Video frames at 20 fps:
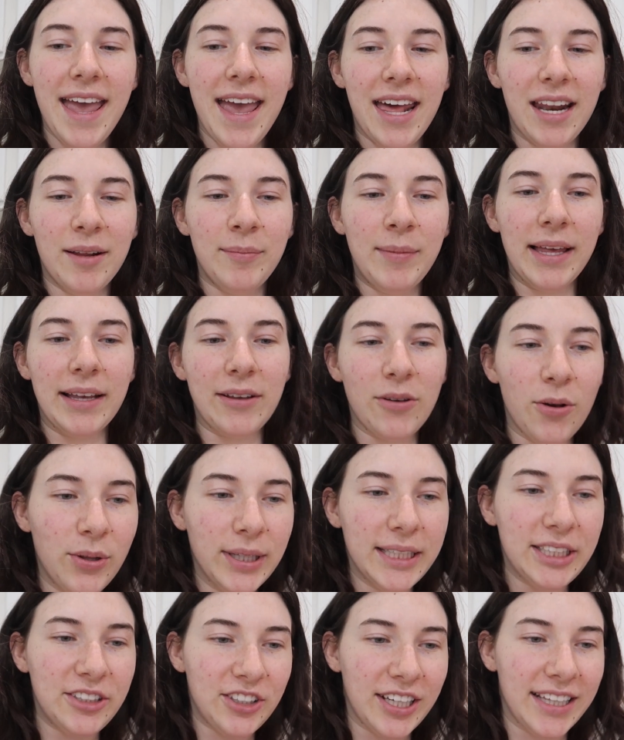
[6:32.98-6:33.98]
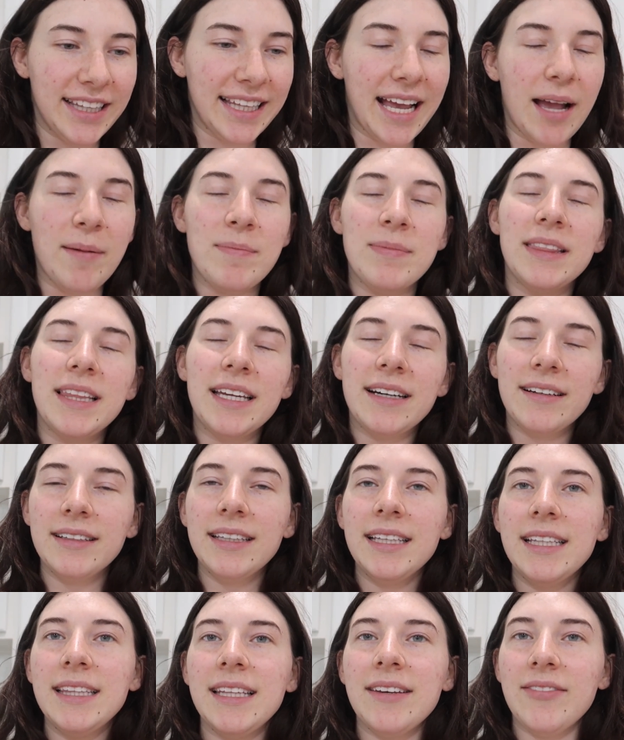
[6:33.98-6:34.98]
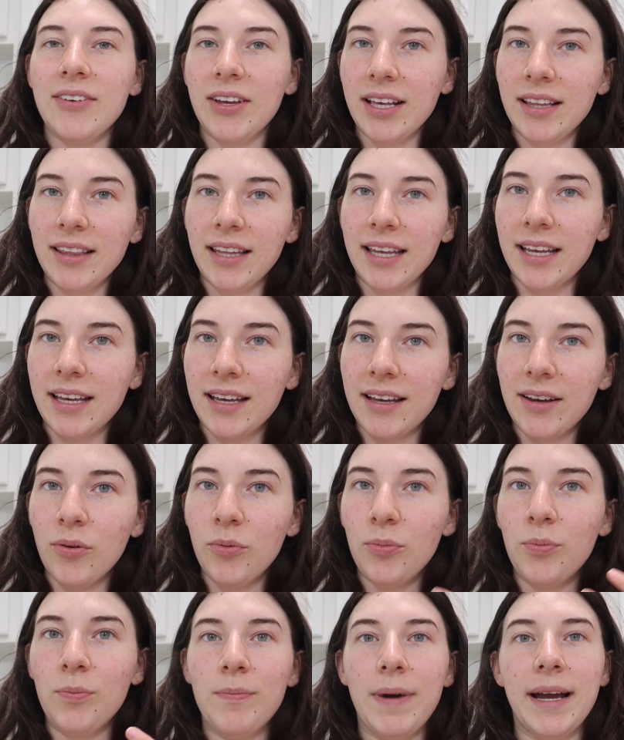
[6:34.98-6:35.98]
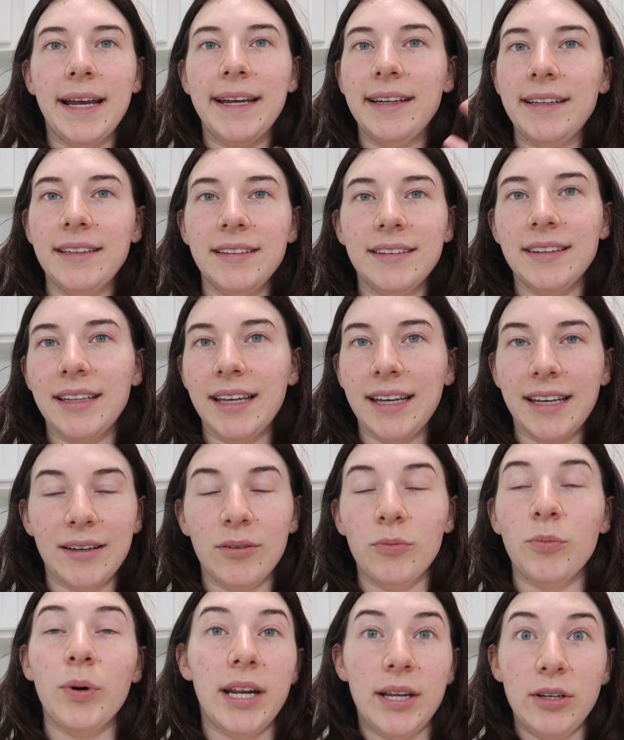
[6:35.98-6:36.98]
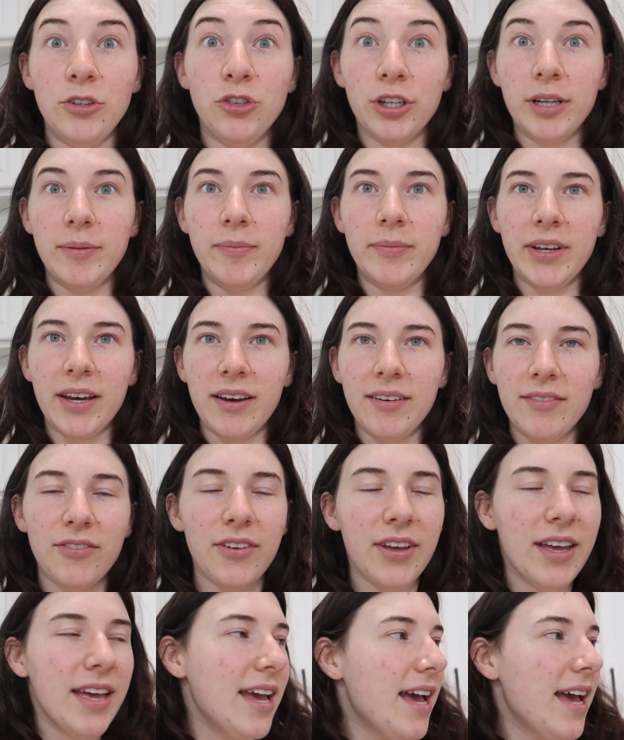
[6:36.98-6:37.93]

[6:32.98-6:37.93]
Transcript: and I'm like, holy shit, like I'm literally living like what I dreamed of.